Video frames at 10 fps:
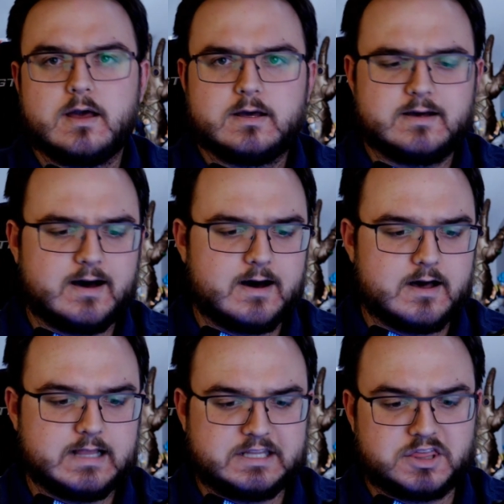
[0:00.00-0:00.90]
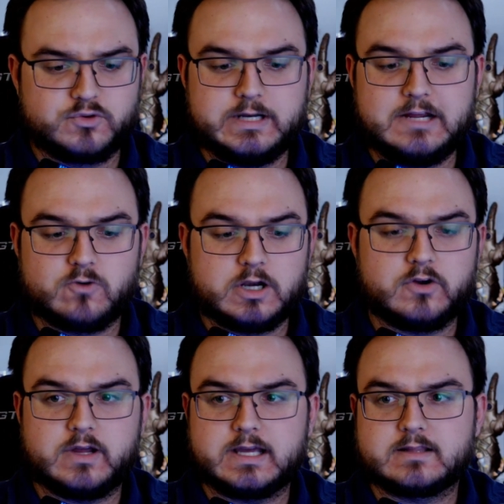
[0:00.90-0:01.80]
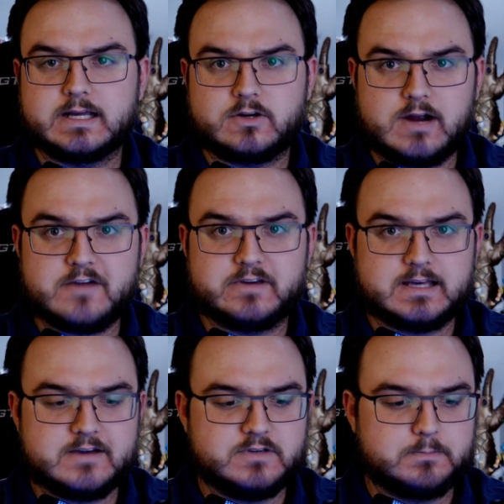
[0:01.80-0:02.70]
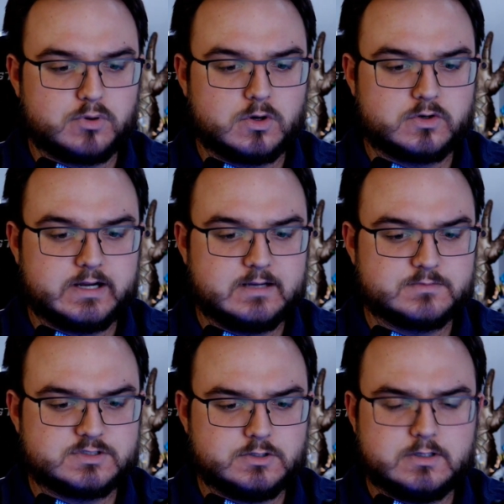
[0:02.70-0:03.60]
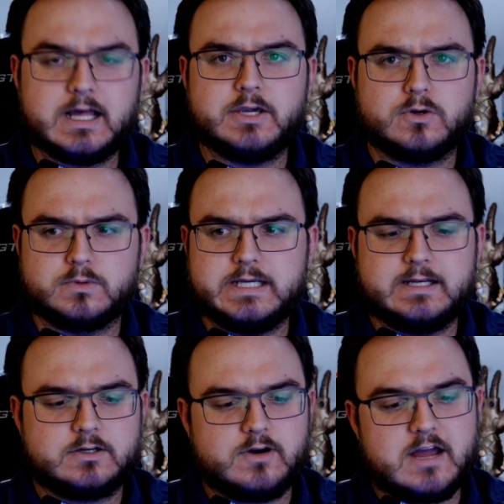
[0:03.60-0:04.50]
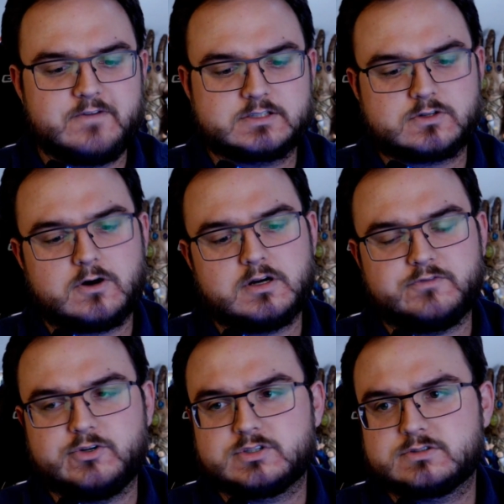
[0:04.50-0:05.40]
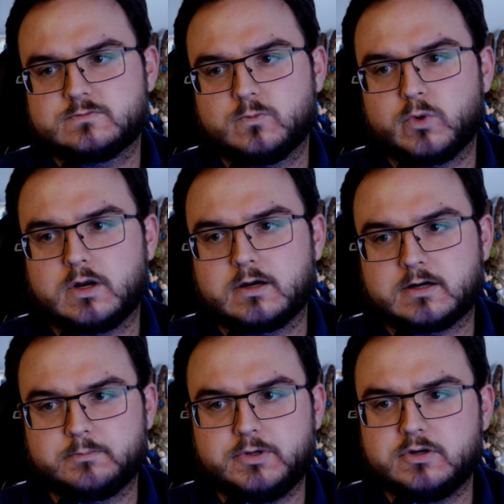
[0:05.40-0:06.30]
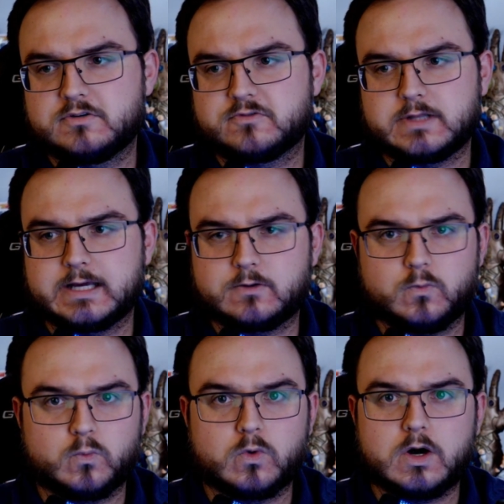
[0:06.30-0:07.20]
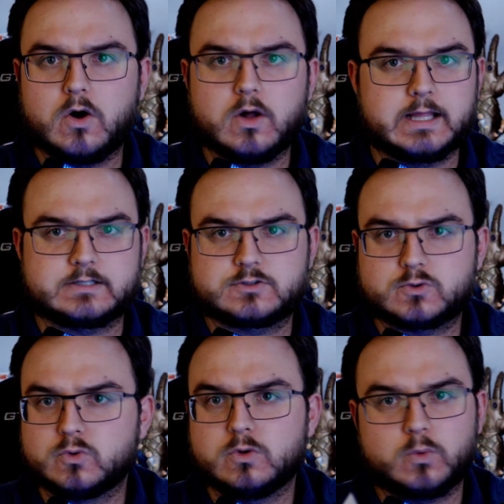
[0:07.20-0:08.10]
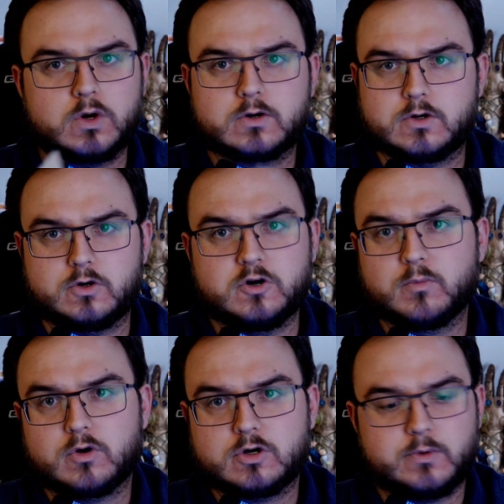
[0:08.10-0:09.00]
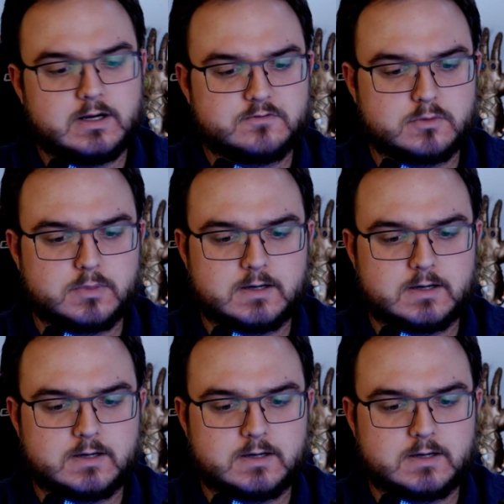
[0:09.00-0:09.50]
like 3D rendering, like graphic heavy programs. Now you don't need a graphics card if you just want a computer for like schoolwork or homework or whatever. But